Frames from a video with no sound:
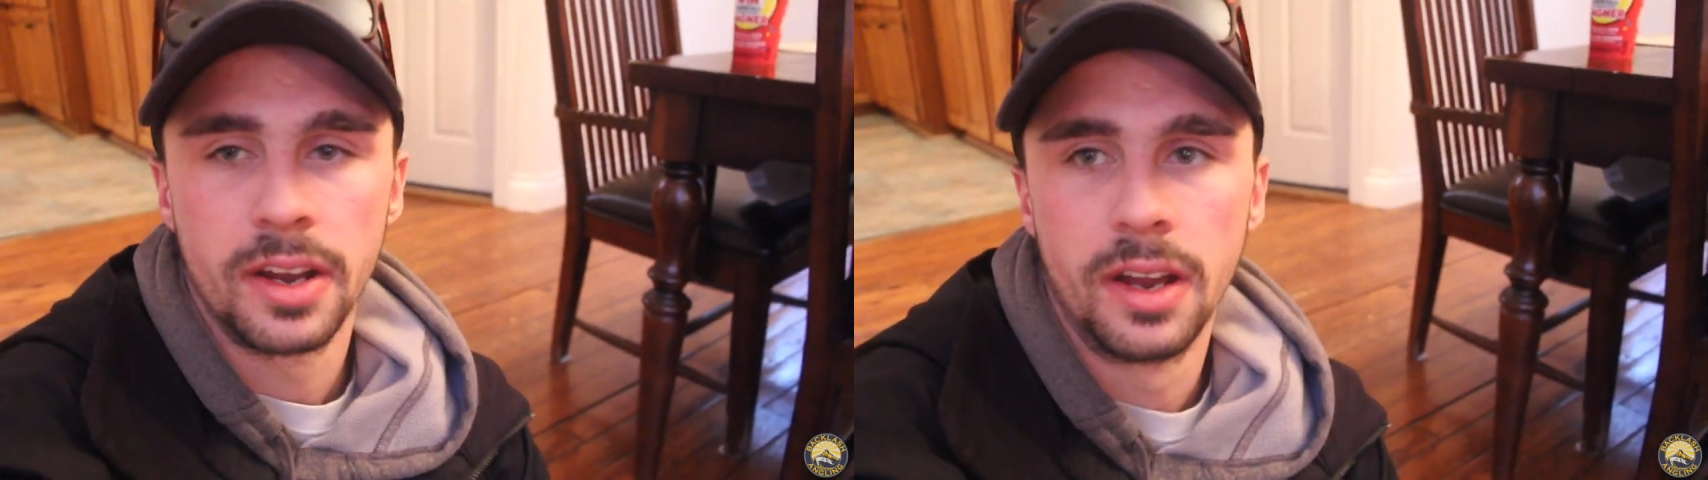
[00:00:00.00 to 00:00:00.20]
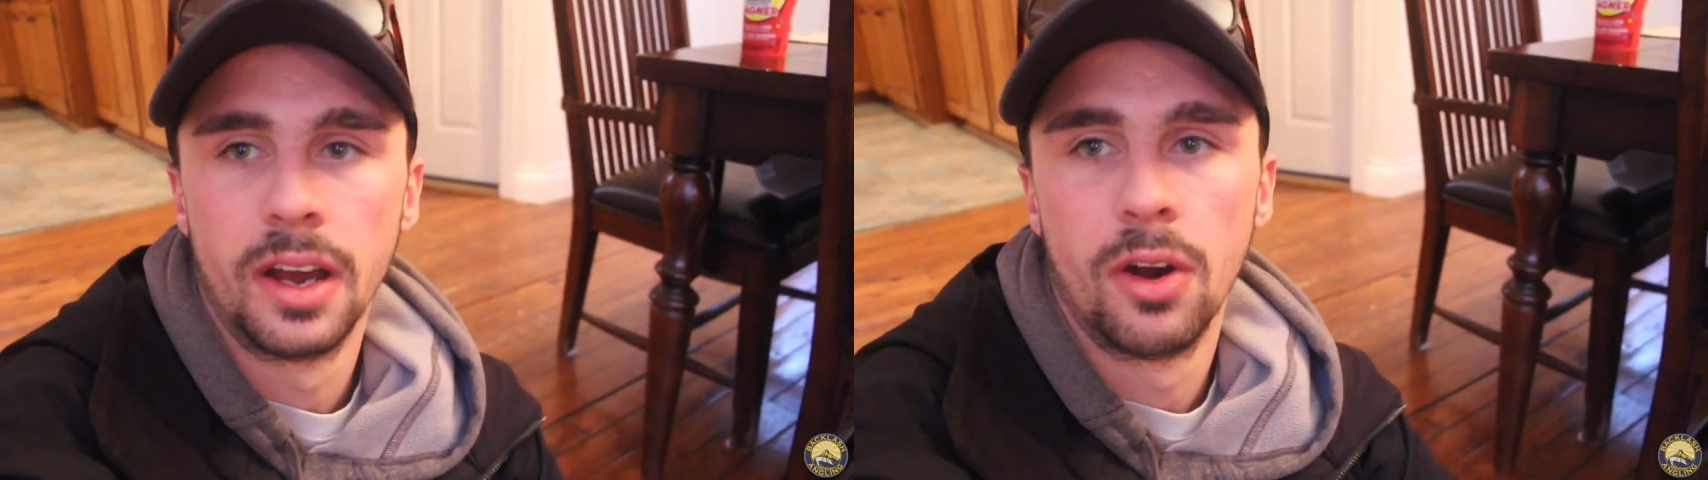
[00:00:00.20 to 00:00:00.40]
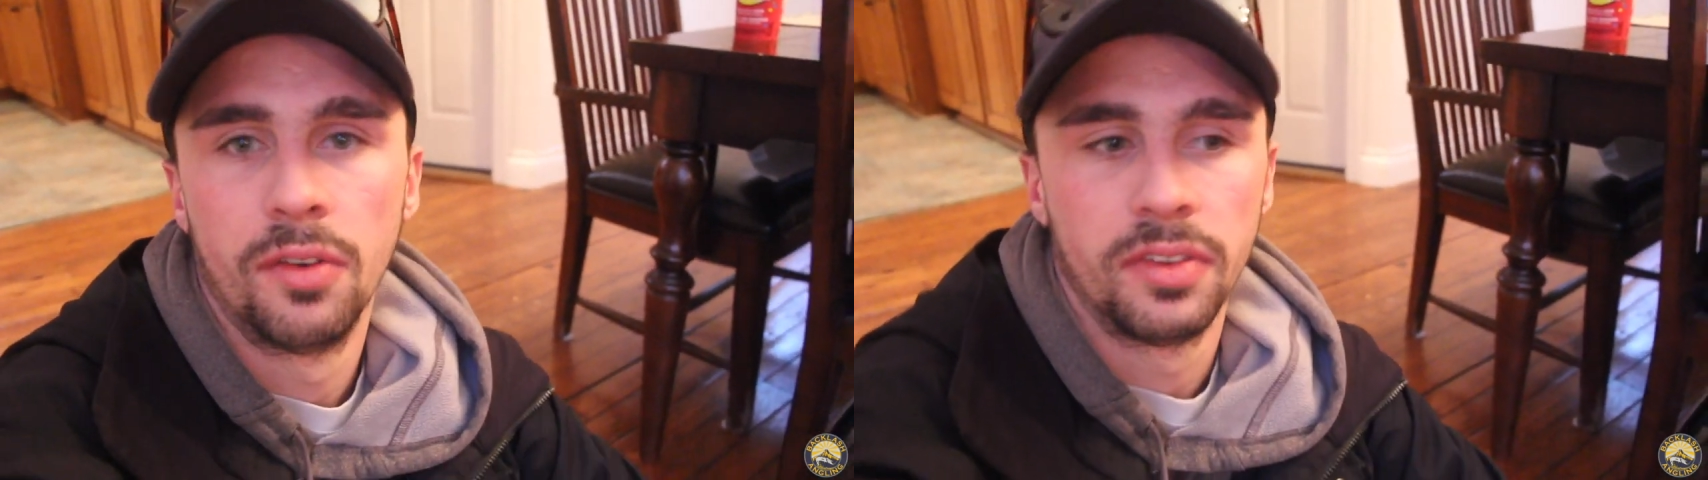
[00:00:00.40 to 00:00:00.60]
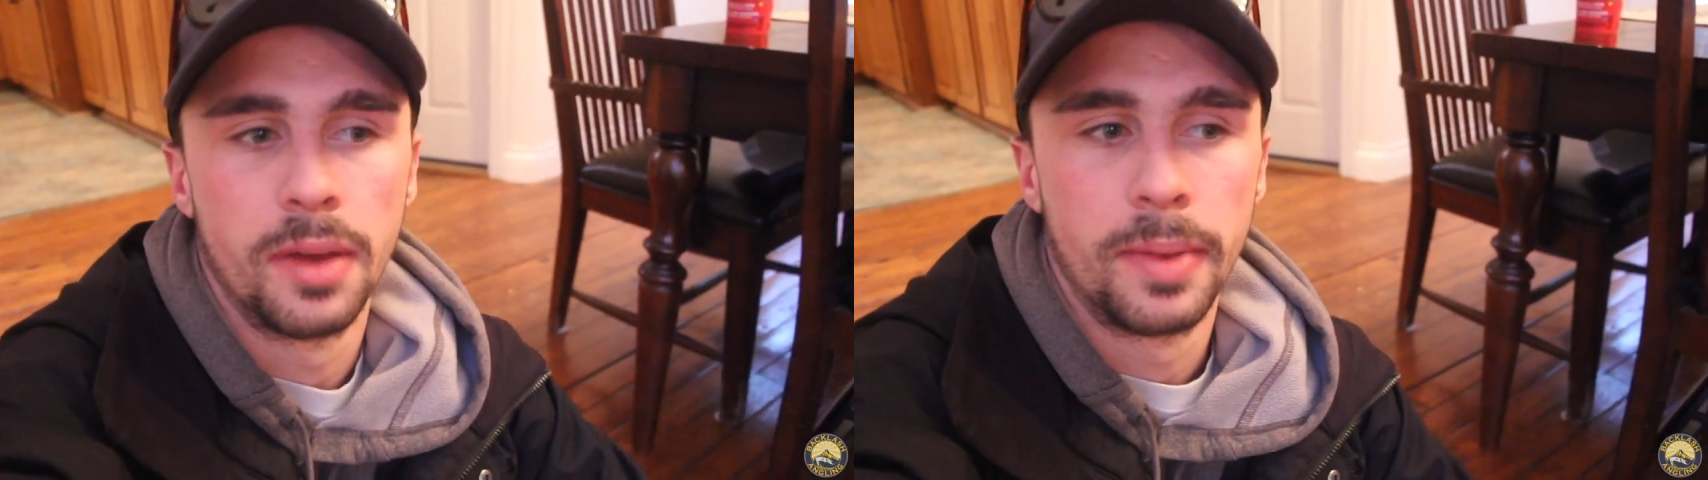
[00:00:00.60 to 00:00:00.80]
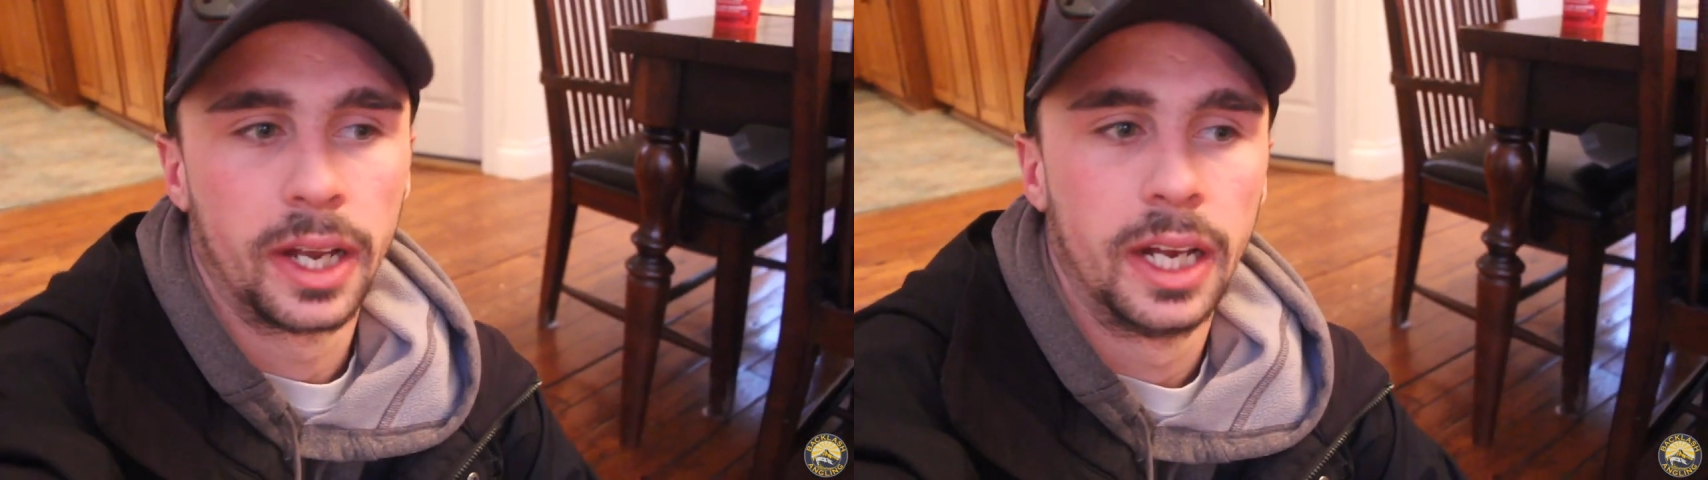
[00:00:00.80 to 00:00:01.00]
and uh,
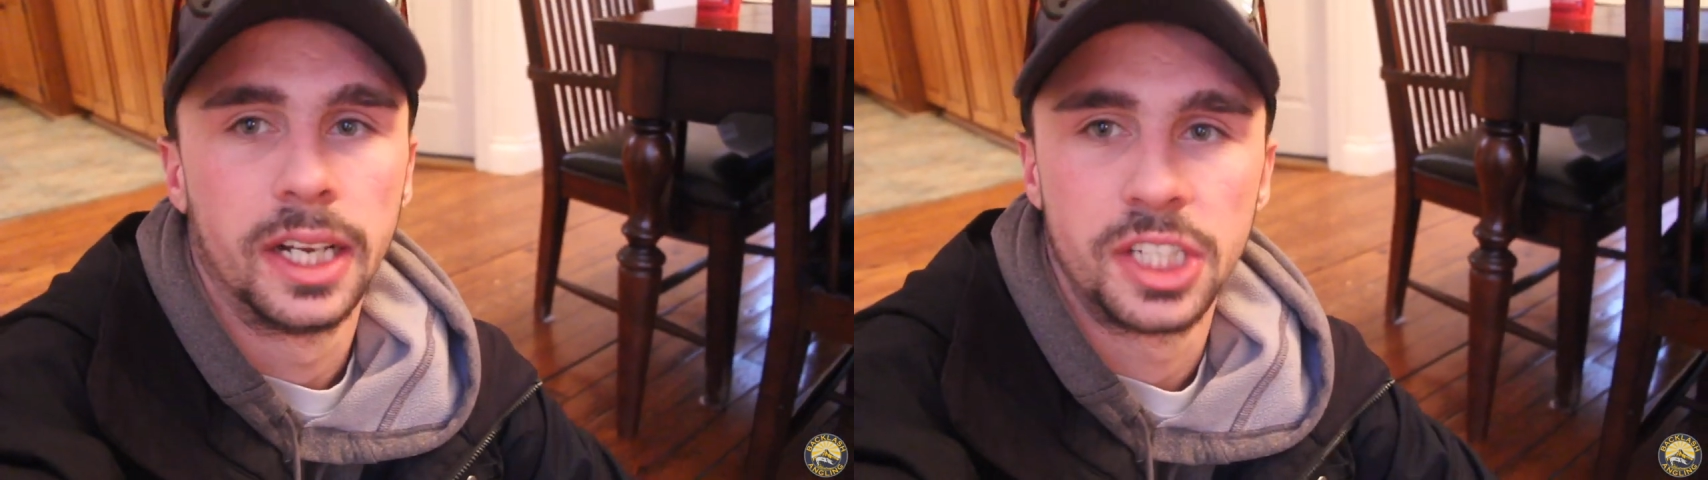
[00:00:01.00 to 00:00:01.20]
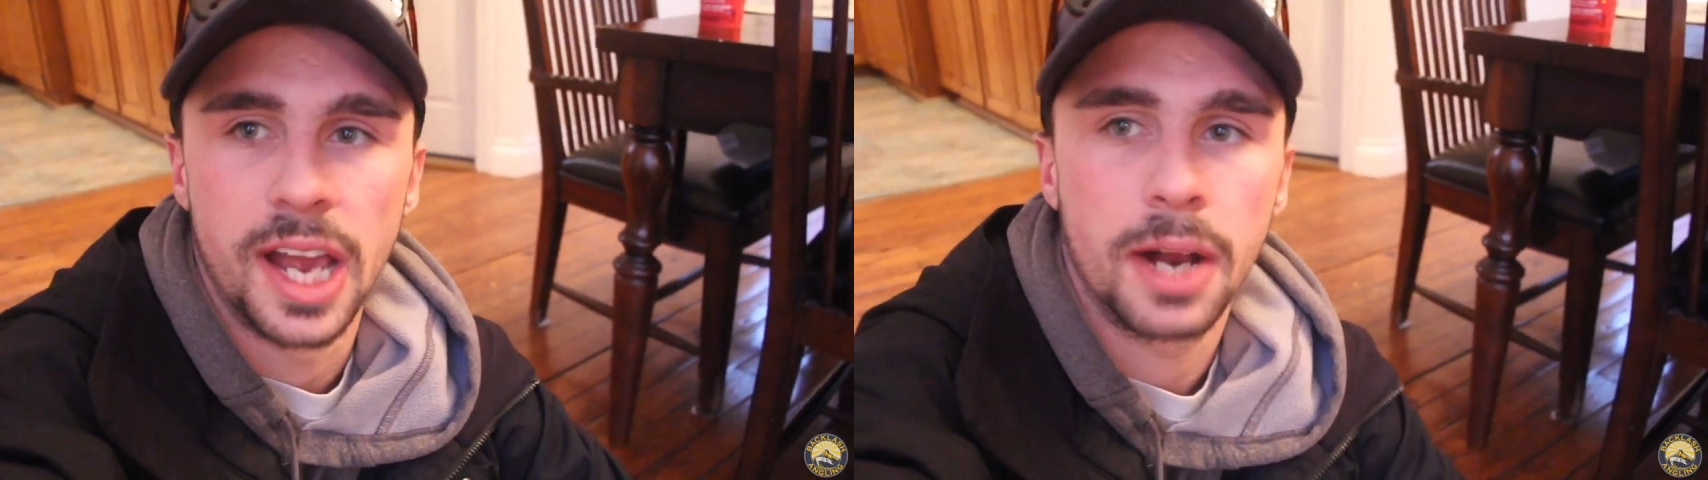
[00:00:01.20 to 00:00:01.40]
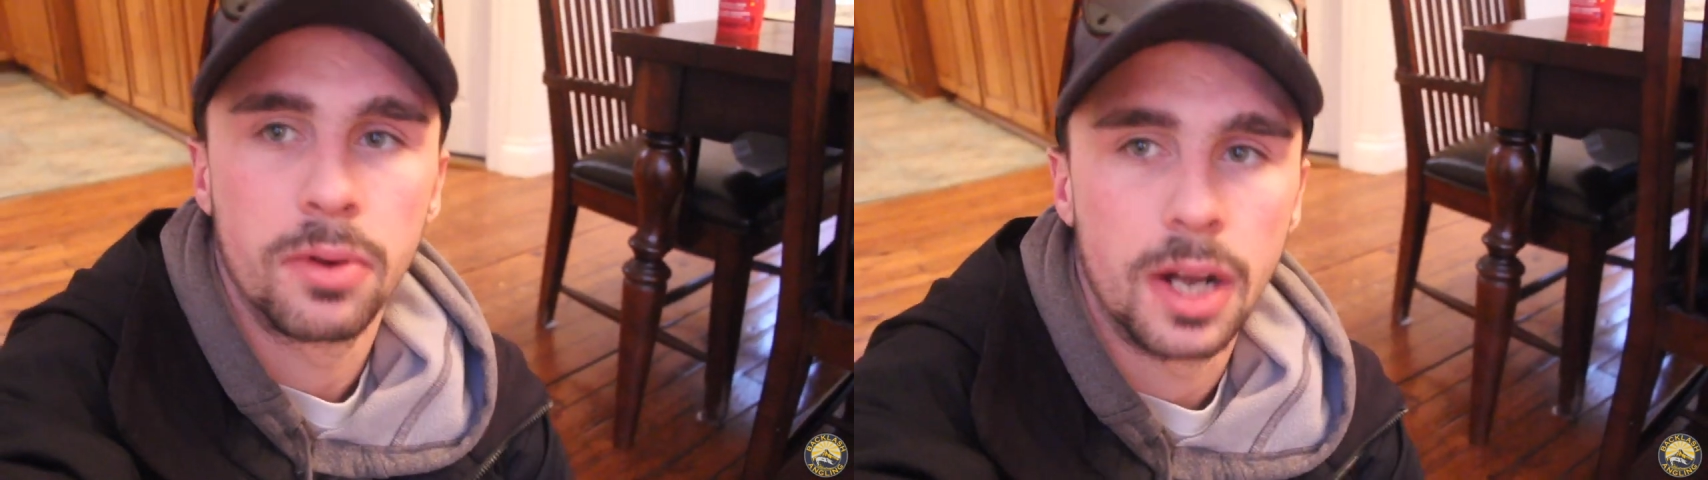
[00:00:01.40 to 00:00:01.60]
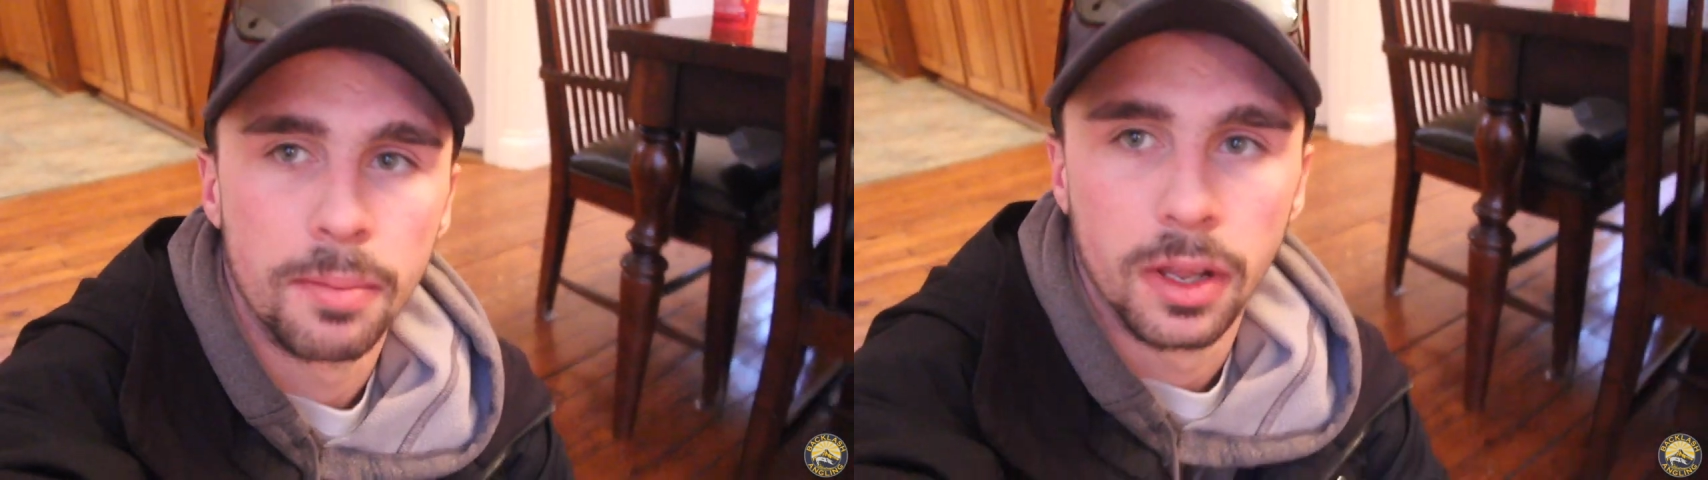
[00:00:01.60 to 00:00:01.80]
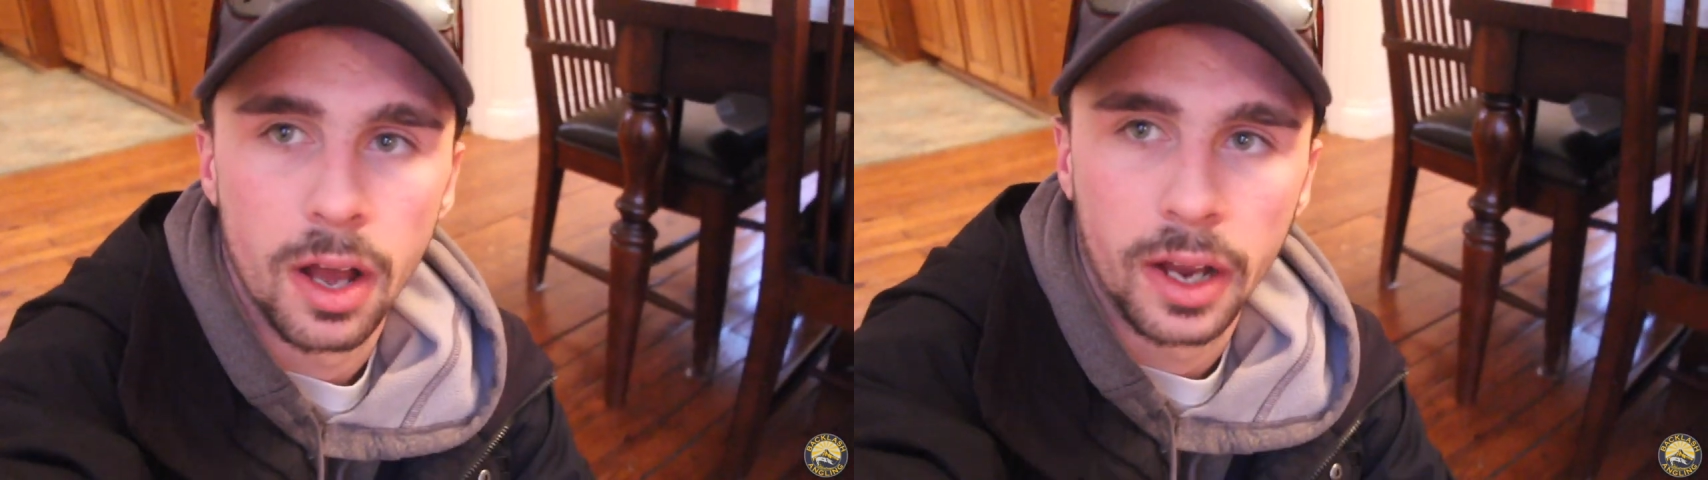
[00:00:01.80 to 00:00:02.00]
hopefully a big uh, jack will
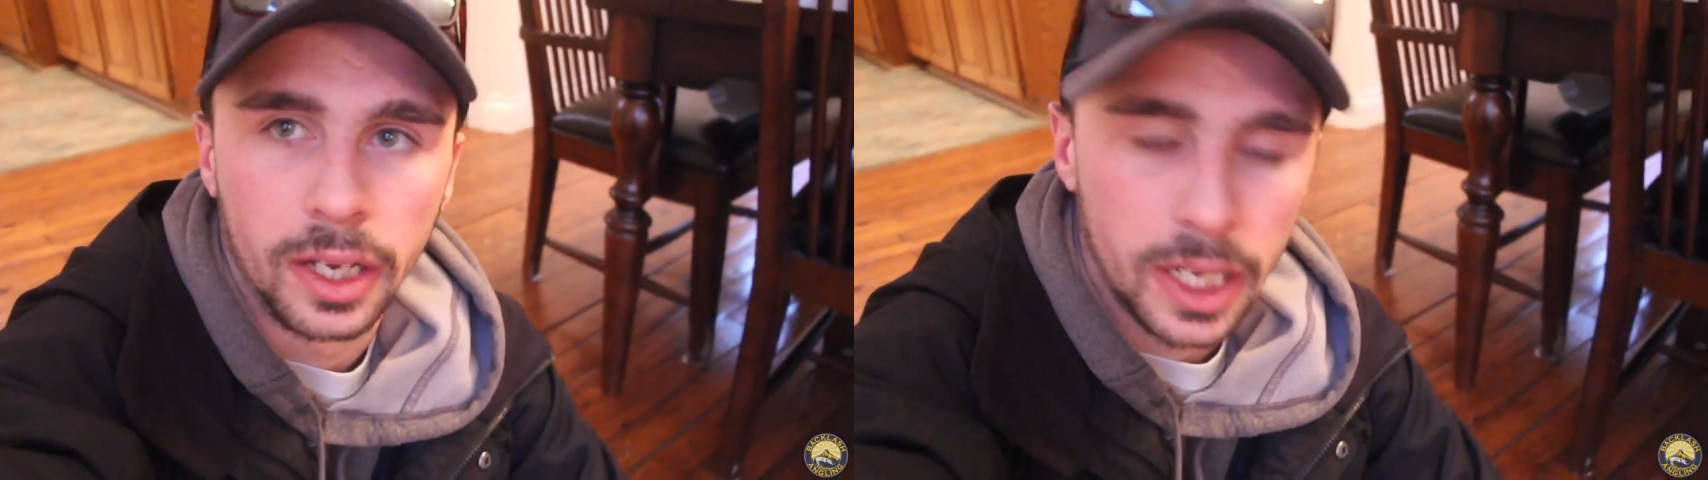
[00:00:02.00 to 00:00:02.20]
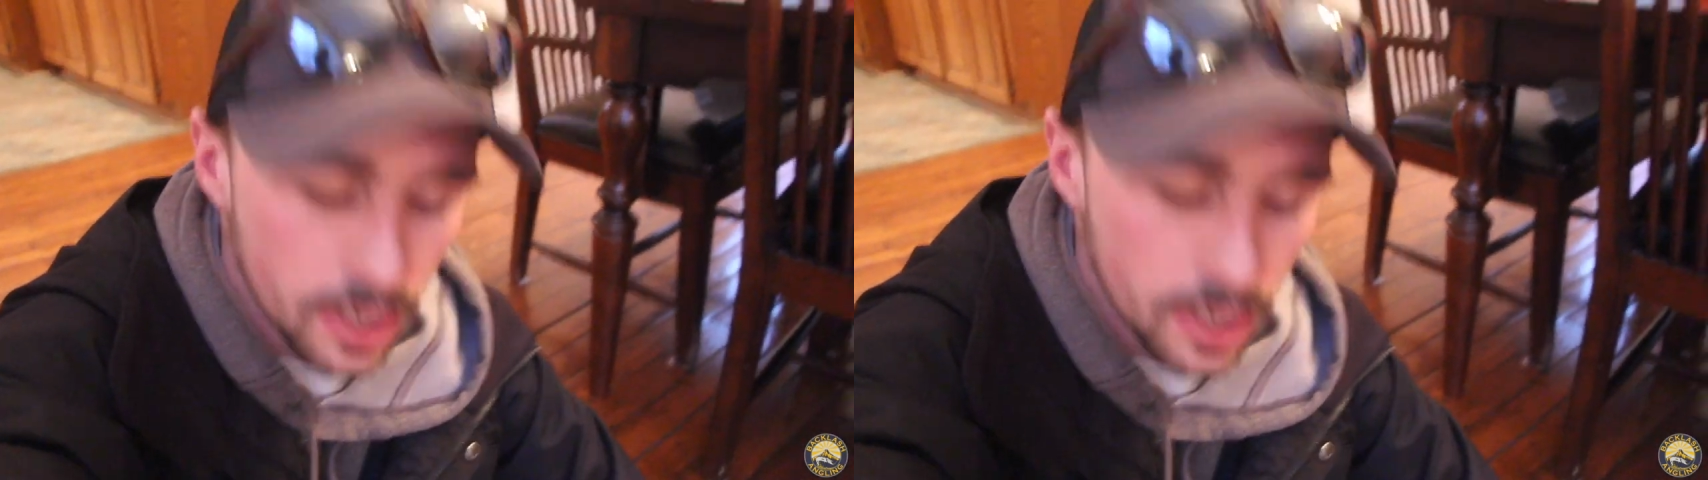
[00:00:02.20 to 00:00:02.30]
come along and